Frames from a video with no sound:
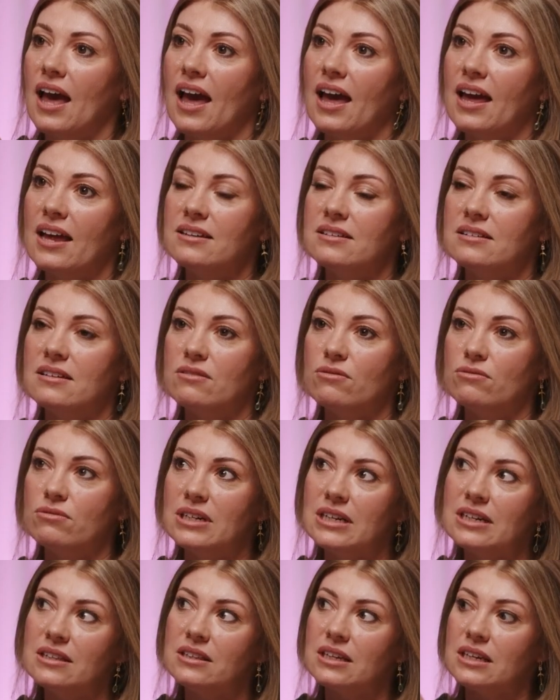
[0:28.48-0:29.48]
And
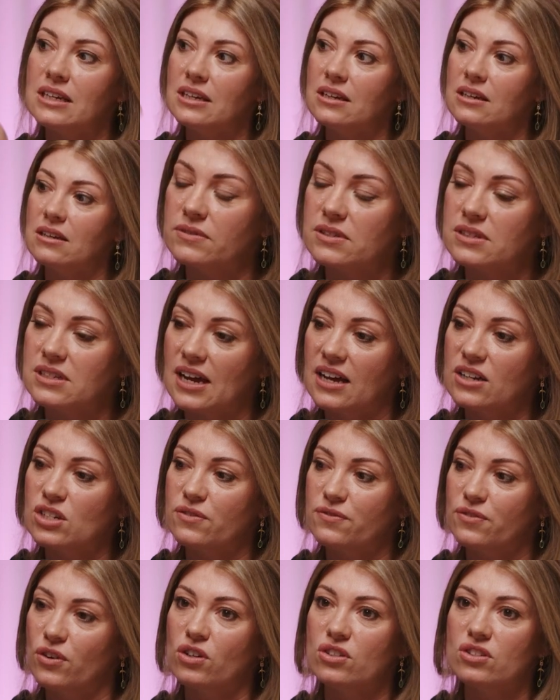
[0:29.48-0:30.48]
really start
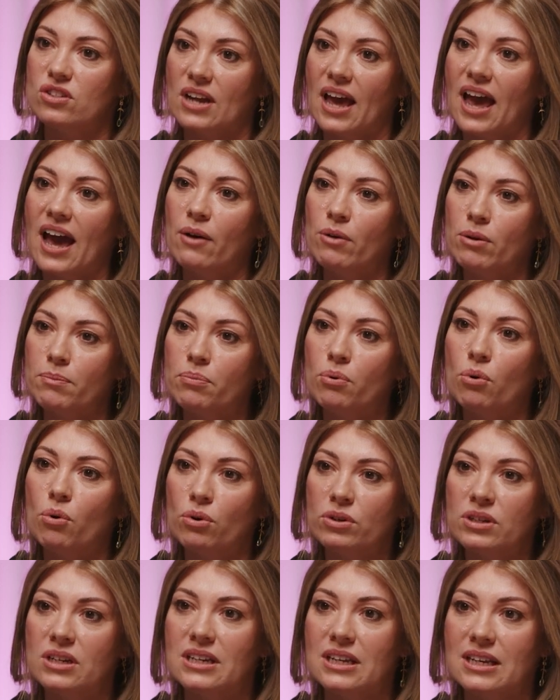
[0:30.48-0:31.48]
to focus on how
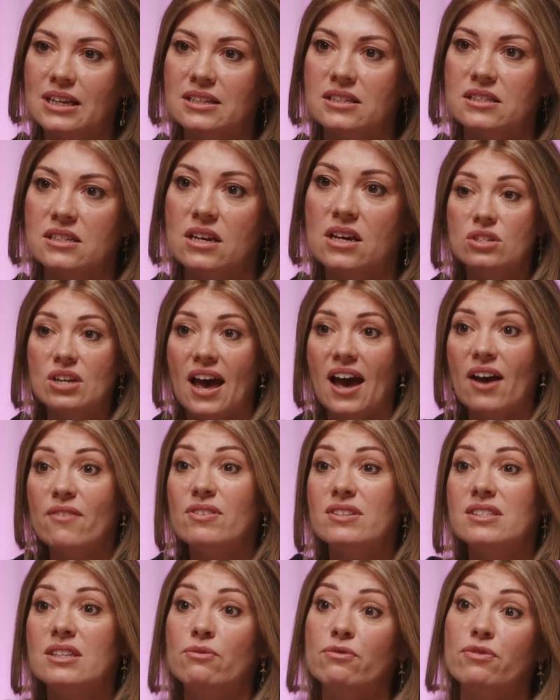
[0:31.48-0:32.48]
important it is to have
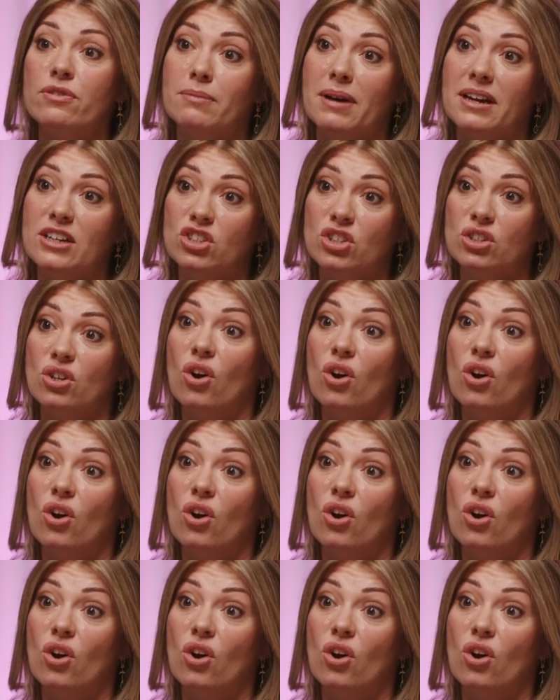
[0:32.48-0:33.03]
this information